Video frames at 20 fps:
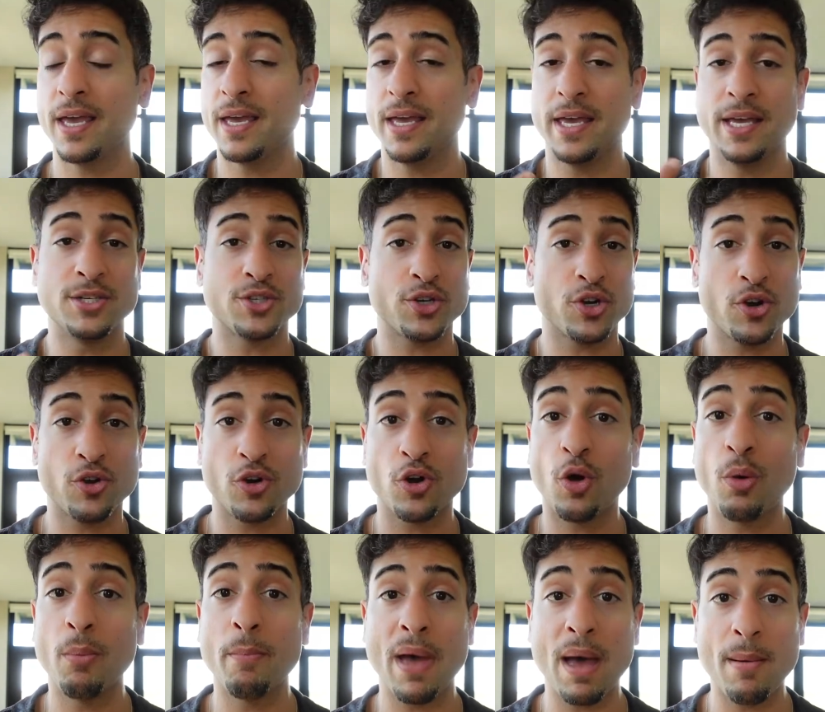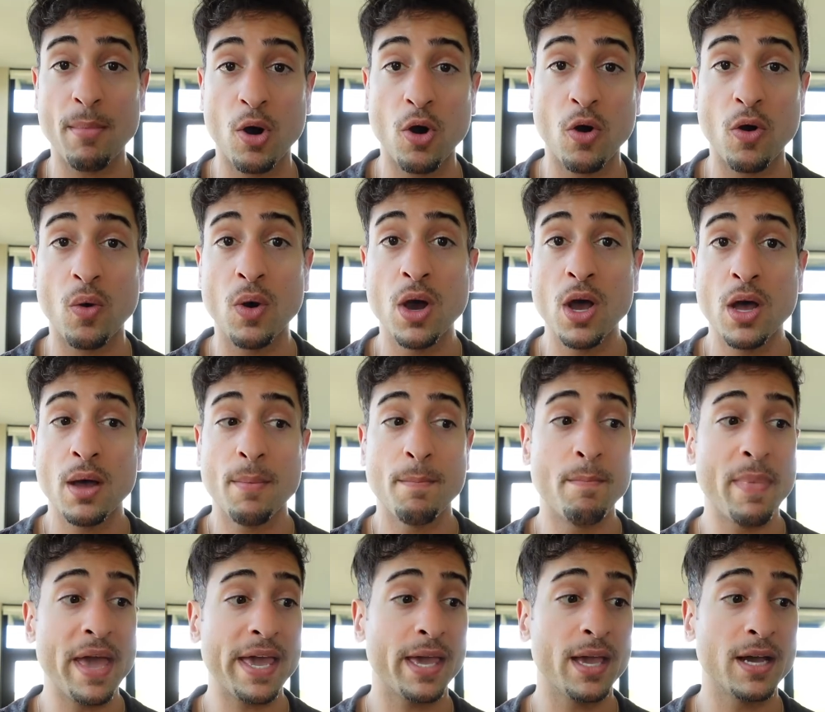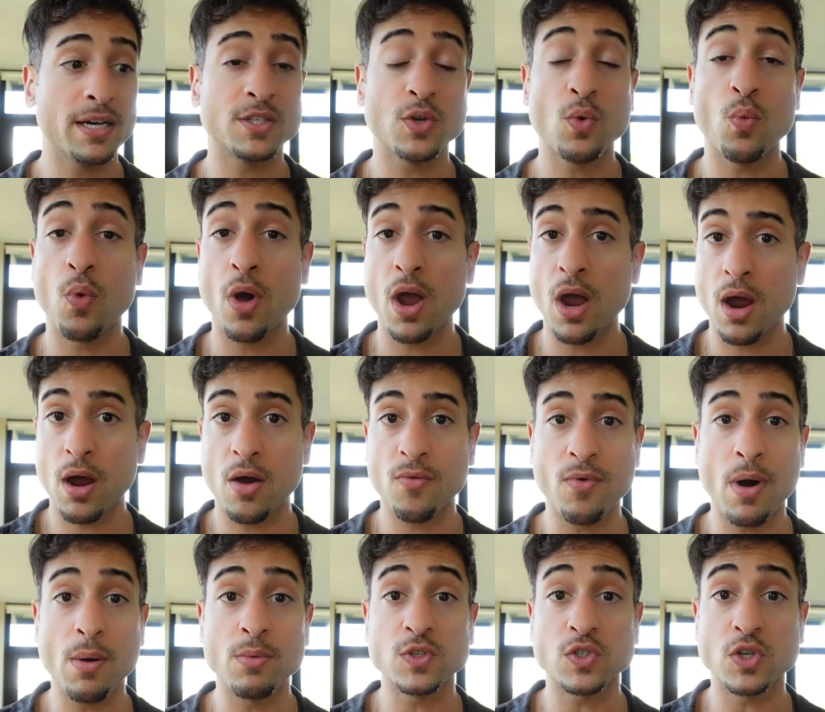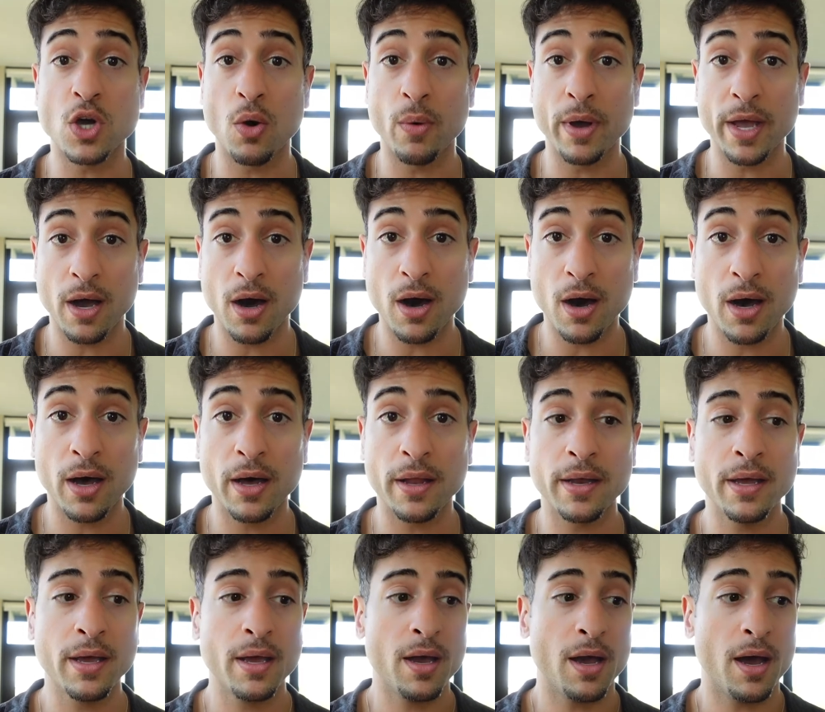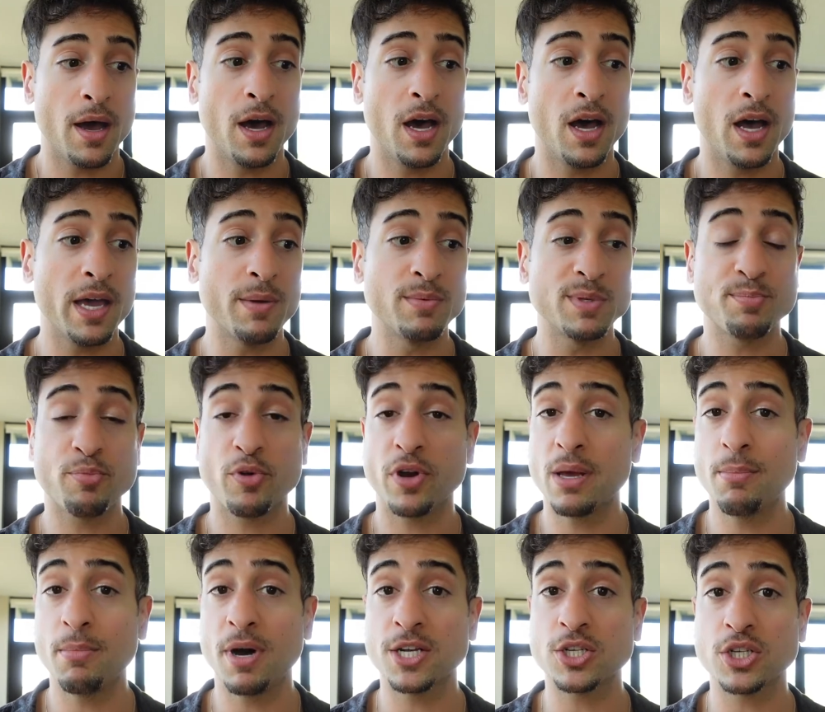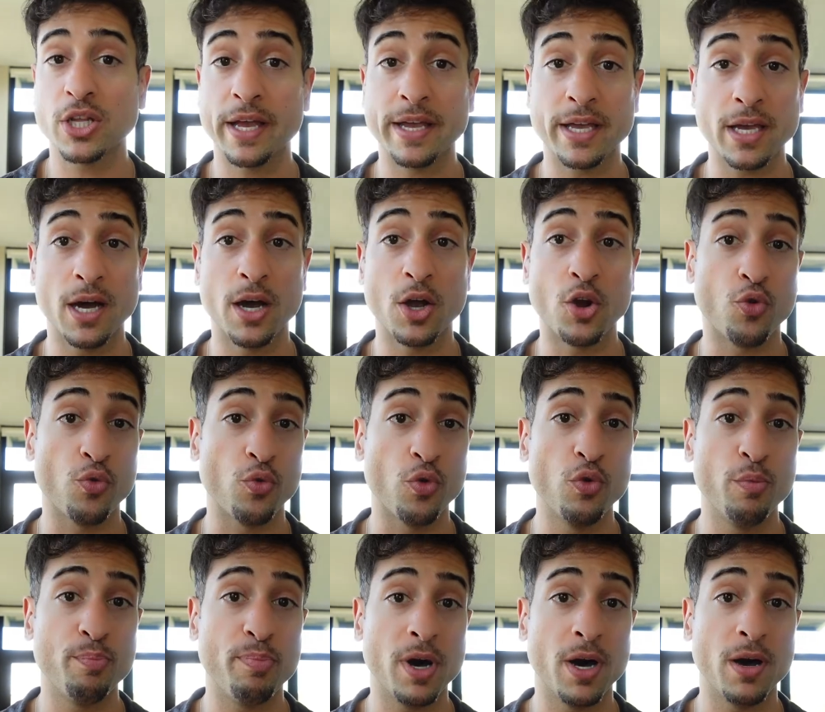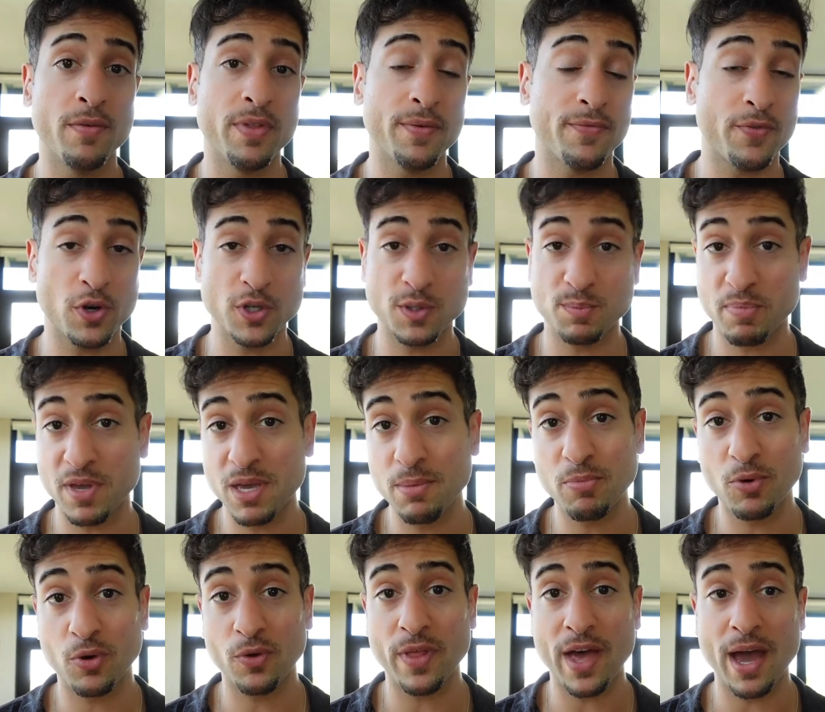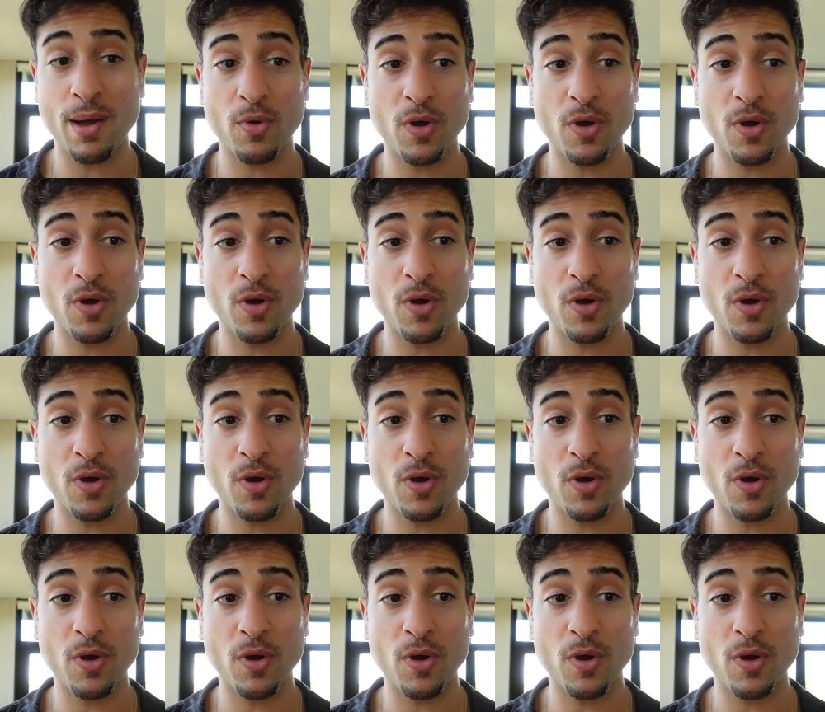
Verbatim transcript: internal memo making us aware of what was going on. Uh, it was pretty much like a group of the first people that